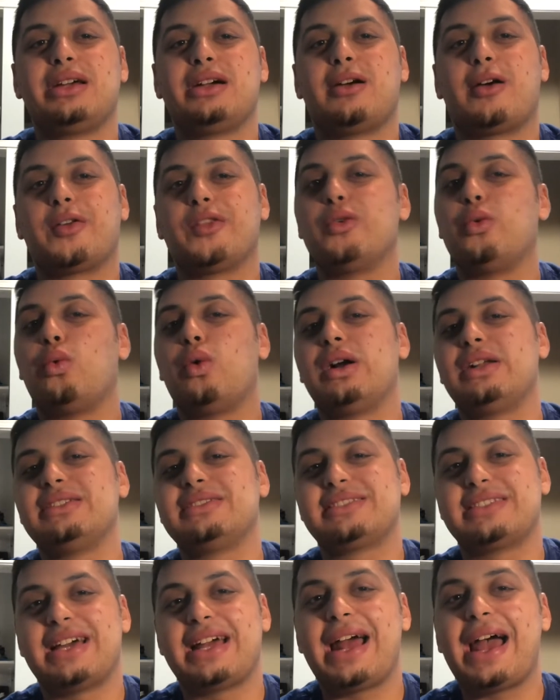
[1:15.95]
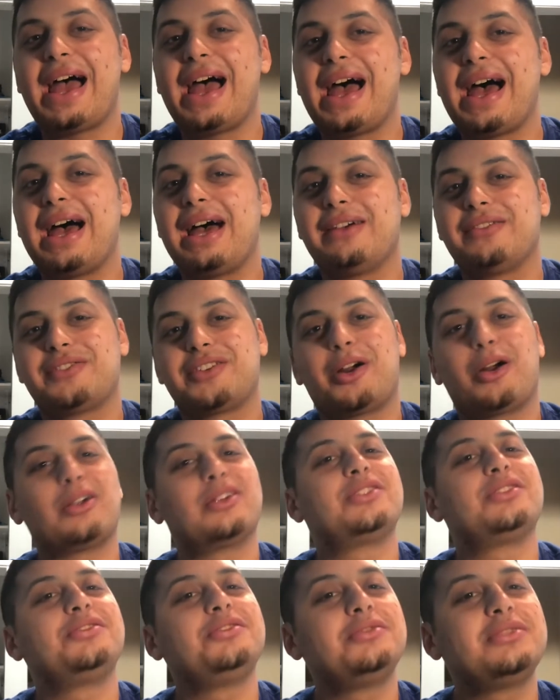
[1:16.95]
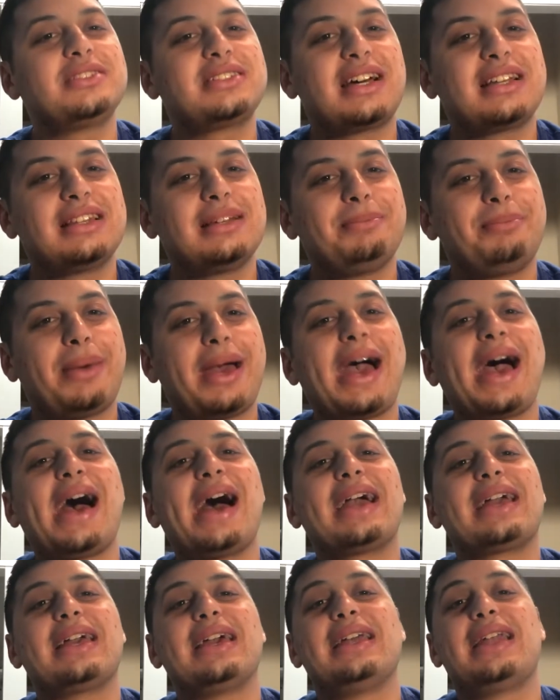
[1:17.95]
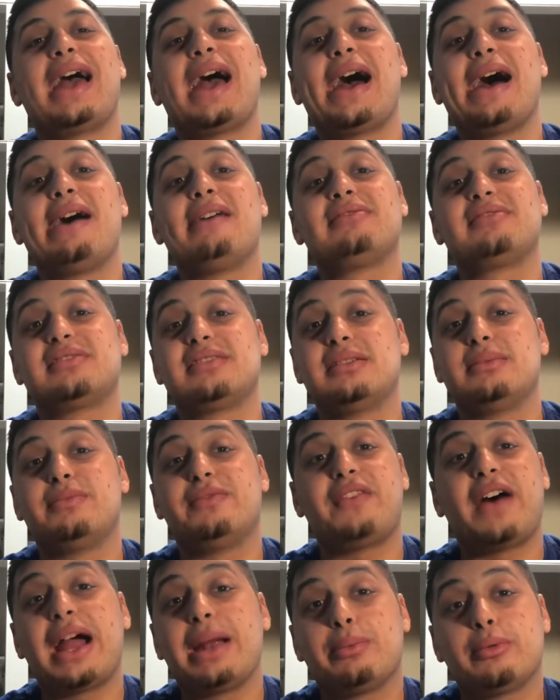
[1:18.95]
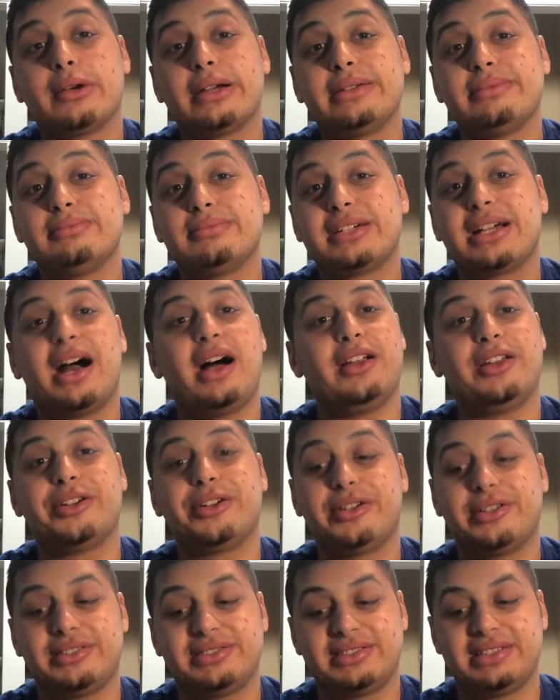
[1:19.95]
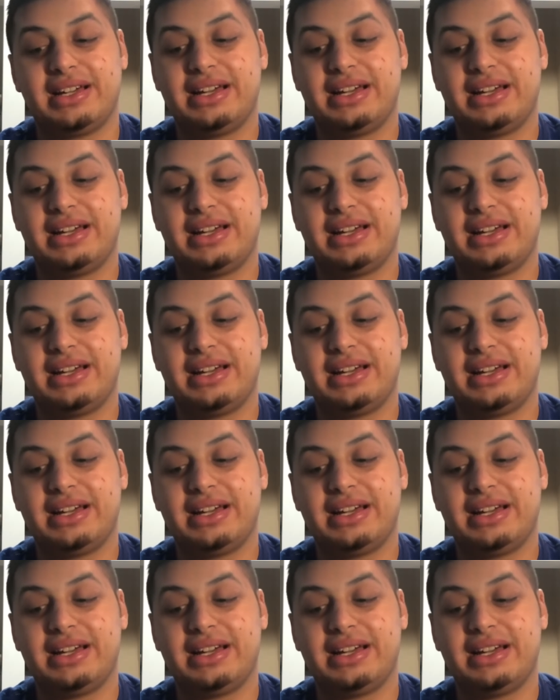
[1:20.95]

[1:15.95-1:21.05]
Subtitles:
are the ones that have cartoons on the back and have some vibrant colors,